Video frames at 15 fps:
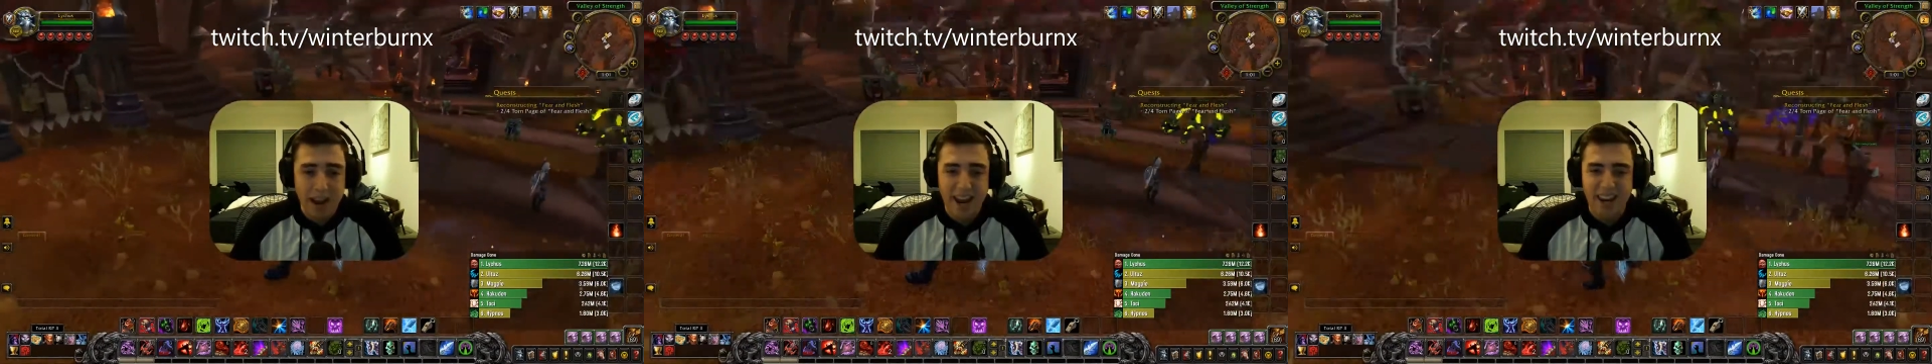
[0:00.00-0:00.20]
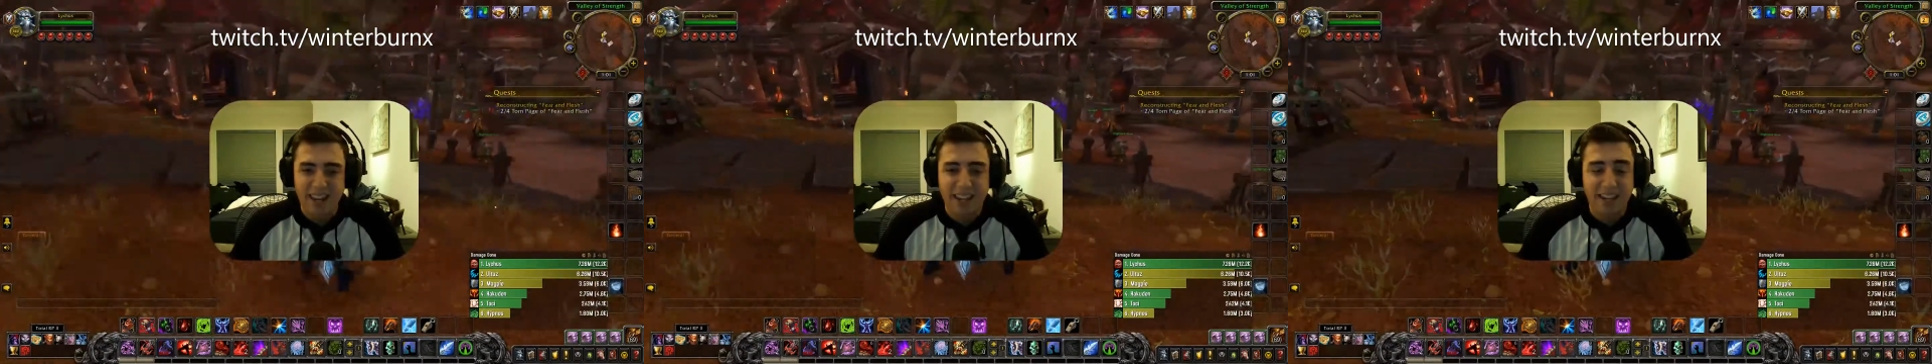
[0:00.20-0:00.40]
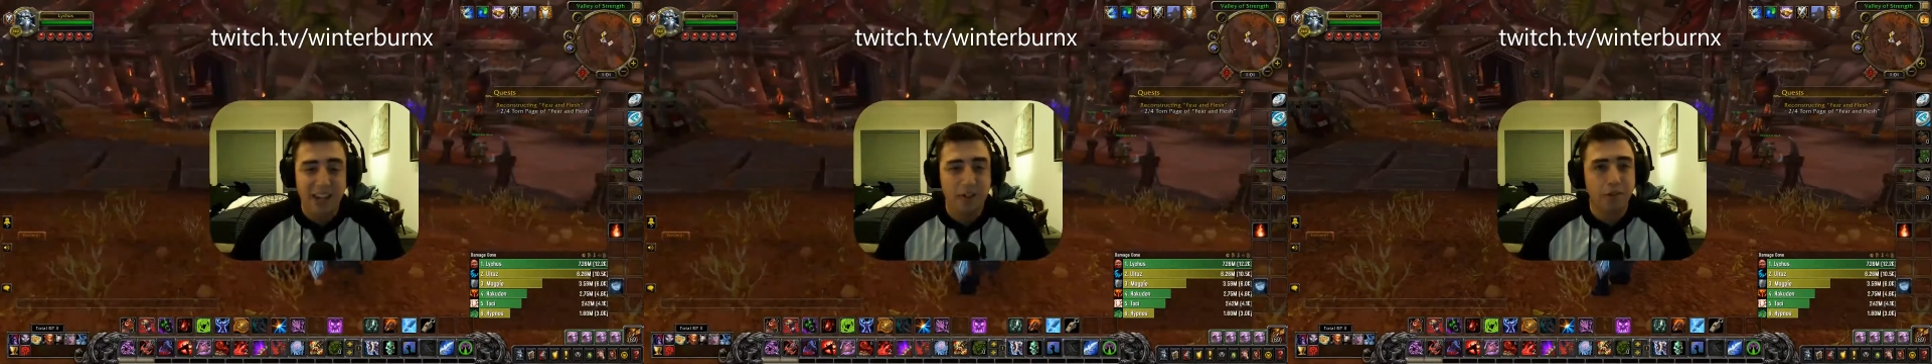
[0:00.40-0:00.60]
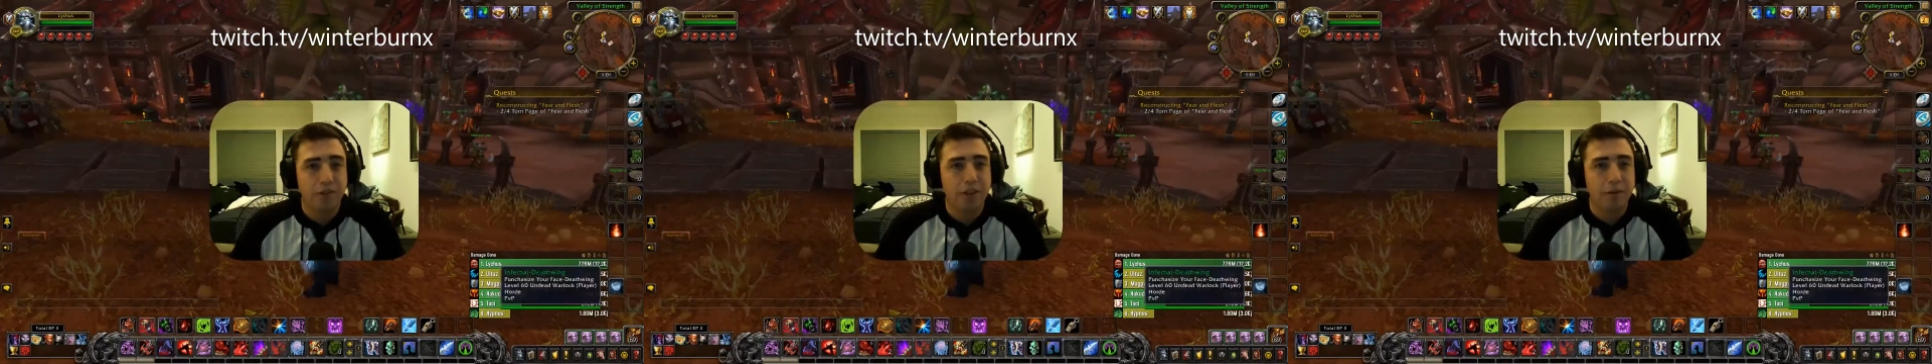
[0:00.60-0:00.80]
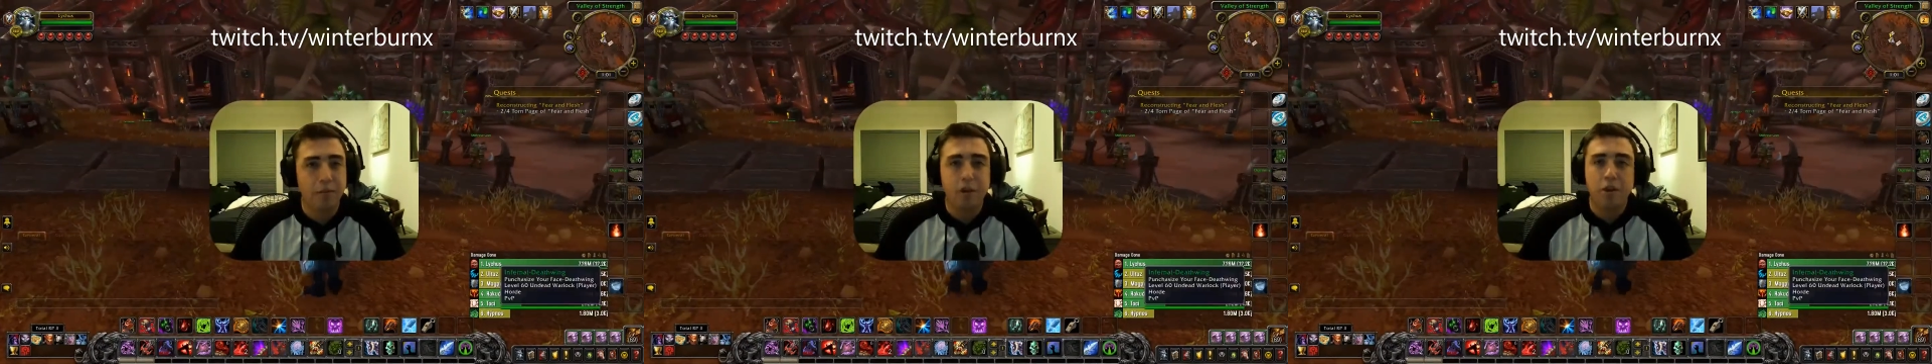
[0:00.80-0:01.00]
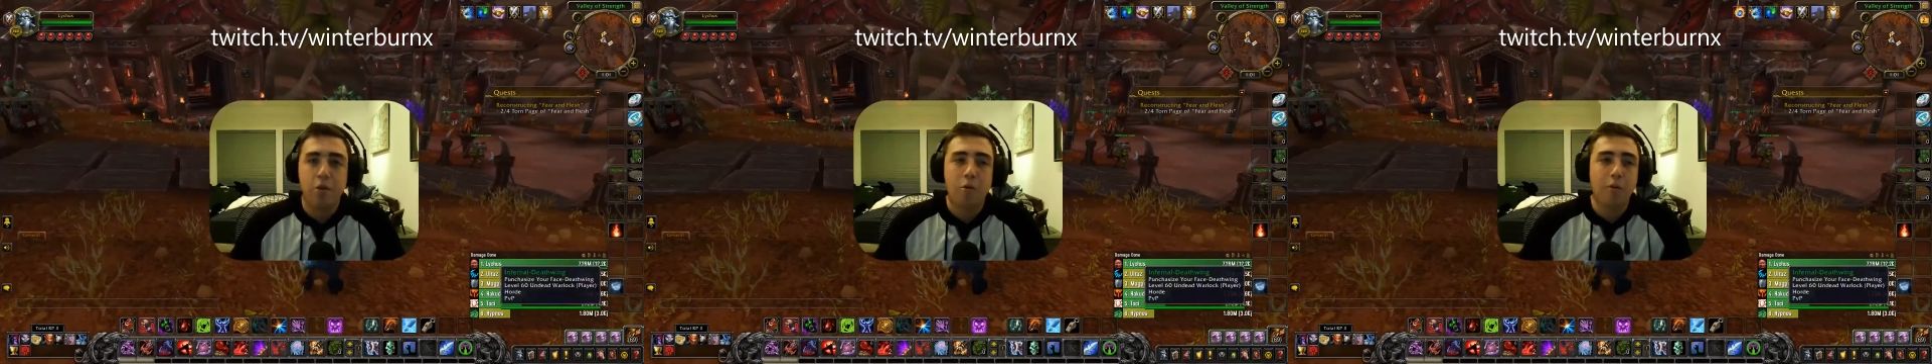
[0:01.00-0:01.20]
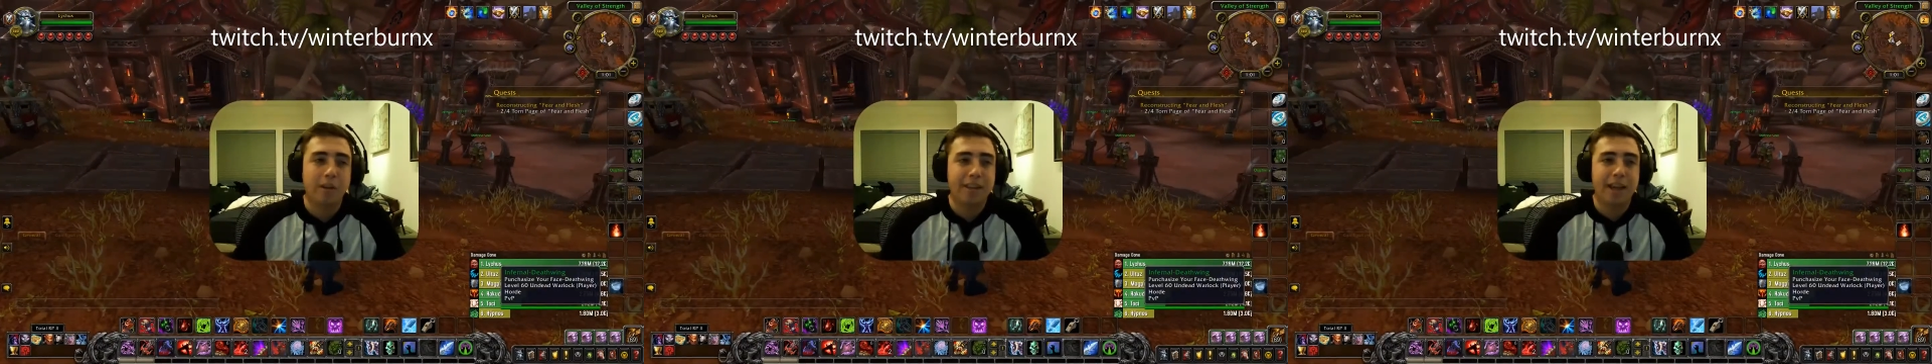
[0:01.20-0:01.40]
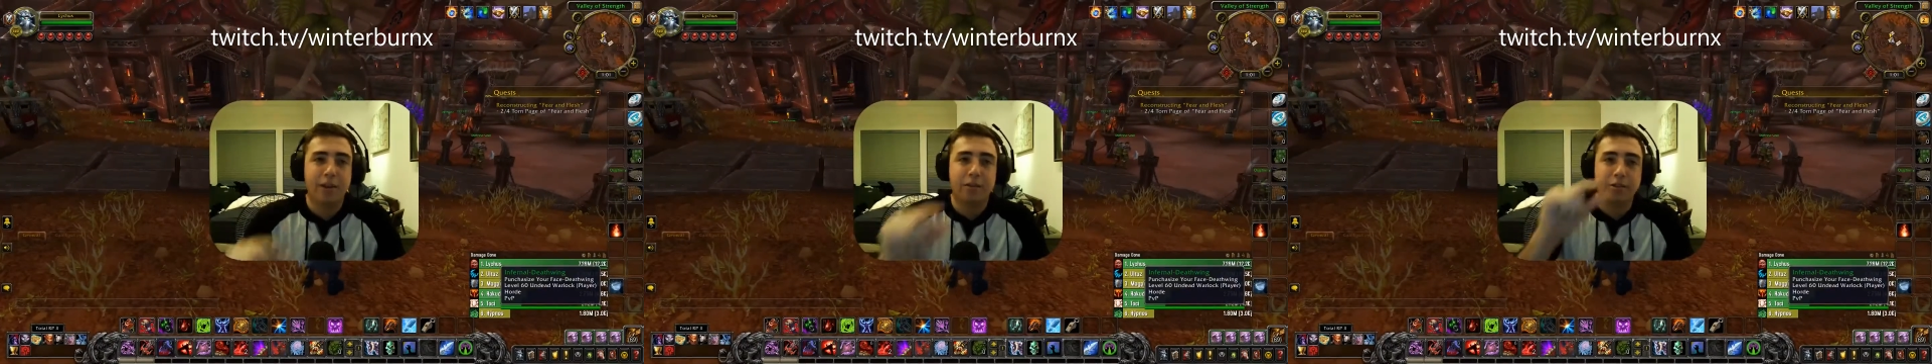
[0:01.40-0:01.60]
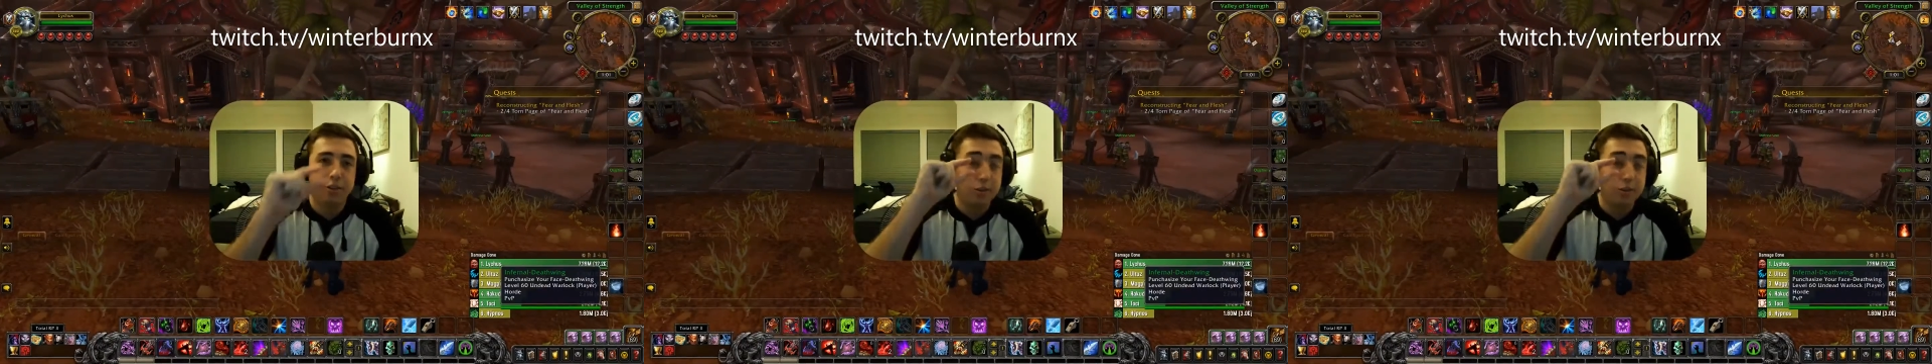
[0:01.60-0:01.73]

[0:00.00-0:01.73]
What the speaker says: and kill them without